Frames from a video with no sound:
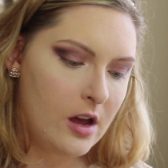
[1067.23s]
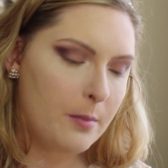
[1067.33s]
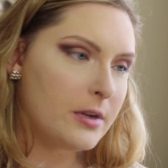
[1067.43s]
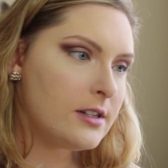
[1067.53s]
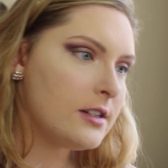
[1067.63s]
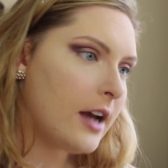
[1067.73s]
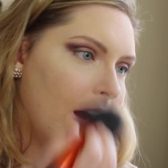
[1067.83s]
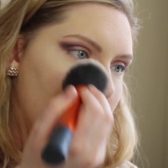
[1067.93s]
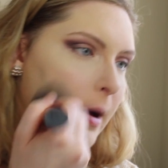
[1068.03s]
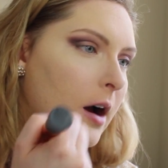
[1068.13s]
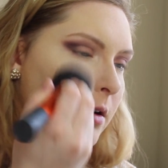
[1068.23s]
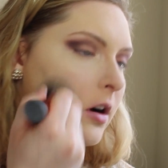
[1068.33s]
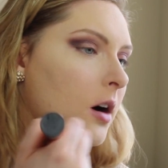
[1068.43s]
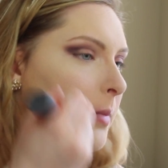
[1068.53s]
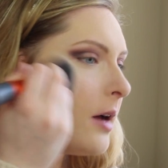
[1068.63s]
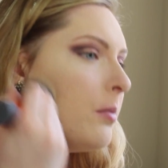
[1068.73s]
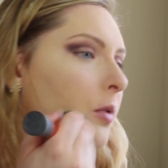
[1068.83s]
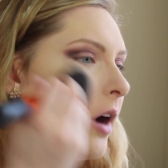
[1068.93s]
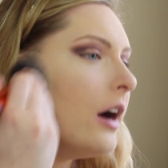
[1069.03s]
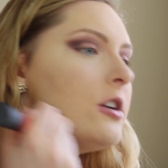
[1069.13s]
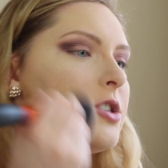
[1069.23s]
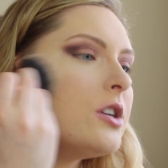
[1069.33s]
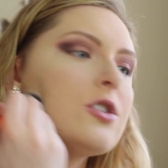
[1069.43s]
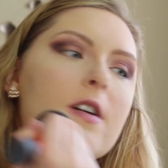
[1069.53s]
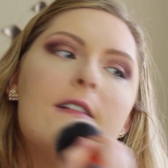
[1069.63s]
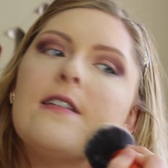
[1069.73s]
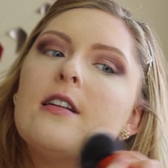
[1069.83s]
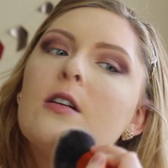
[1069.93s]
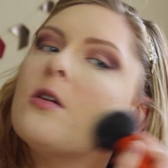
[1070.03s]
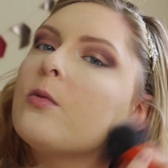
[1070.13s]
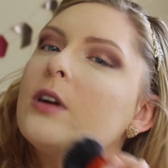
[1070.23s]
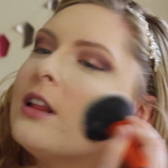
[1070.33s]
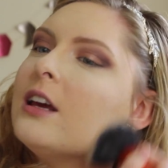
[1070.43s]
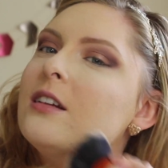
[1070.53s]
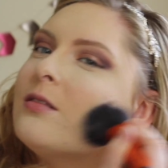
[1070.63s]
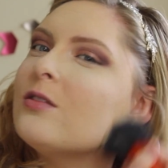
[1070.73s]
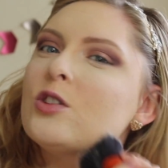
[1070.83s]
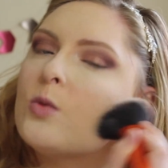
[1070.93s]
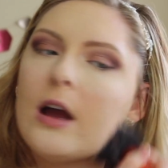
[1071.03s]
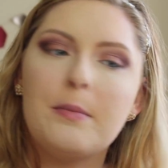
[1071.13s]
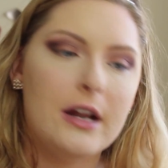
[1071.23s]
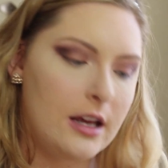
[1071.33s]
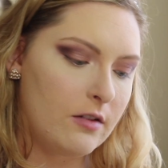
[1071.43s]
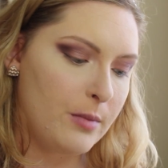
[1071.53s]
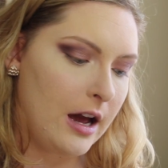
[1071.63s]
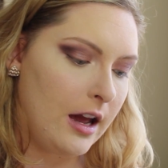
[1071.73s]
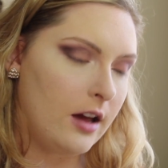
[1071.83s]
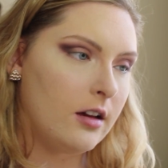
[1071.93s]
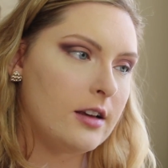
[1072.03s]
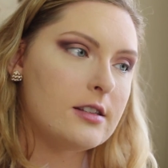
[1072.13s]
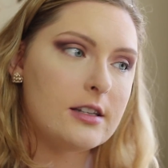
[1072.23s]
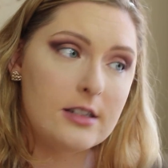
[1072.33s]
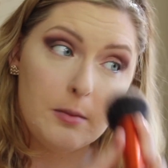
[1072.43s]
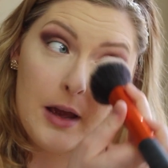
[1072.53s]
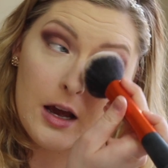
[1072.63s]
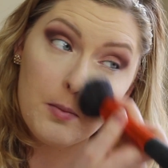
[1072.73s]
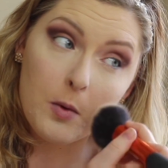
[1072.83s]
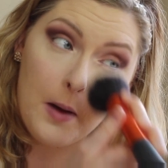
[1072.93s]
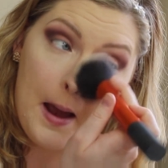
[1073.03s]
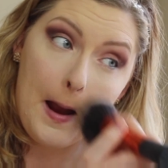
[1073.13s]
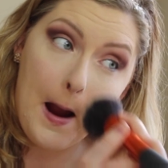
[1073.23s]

But since I have powder on my brush, it shouldn't really swipe any of my existing makeup away.